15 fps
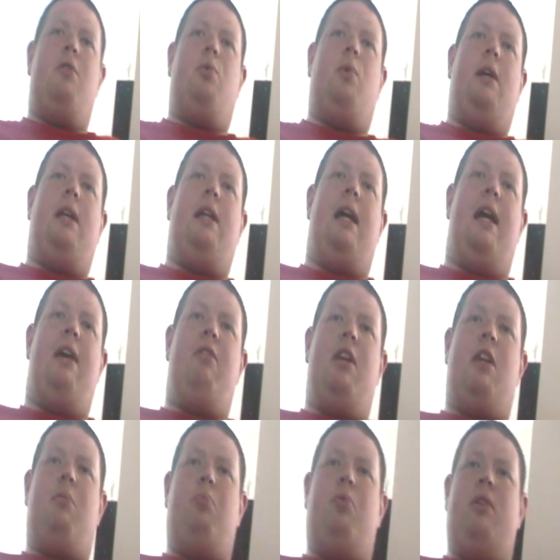between
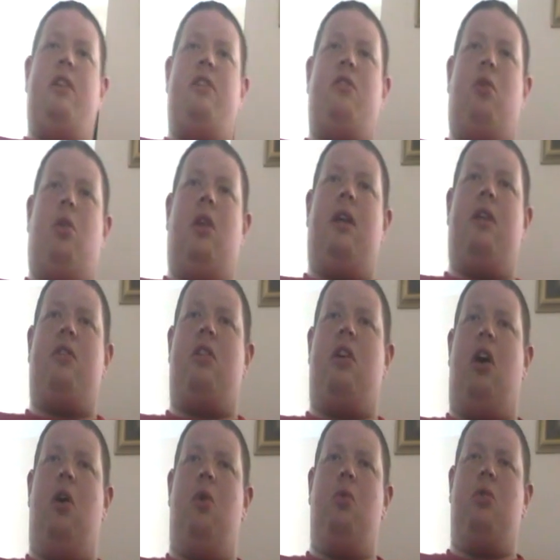Eric Prindle
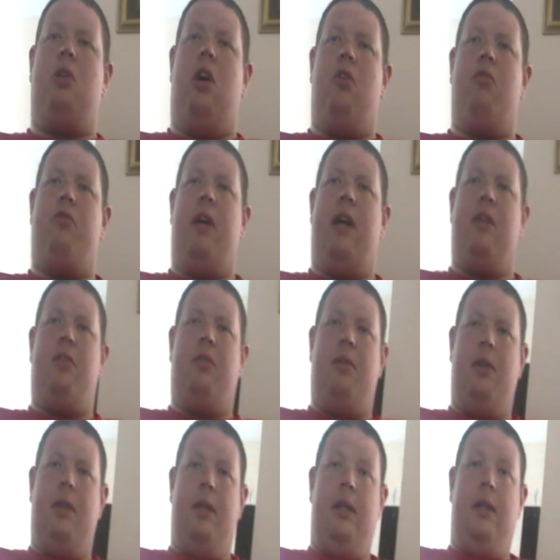and Cole
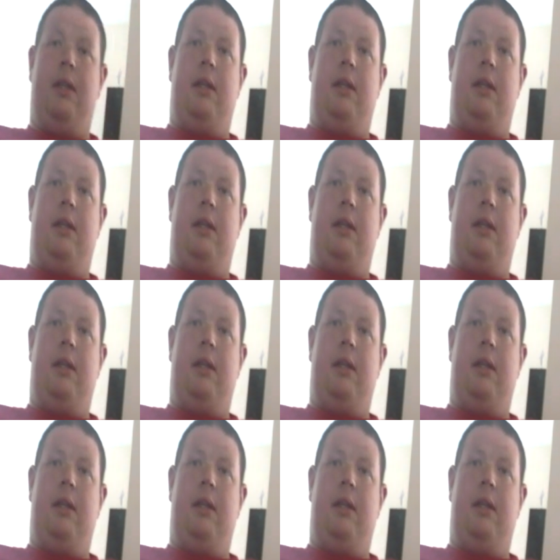Konrad,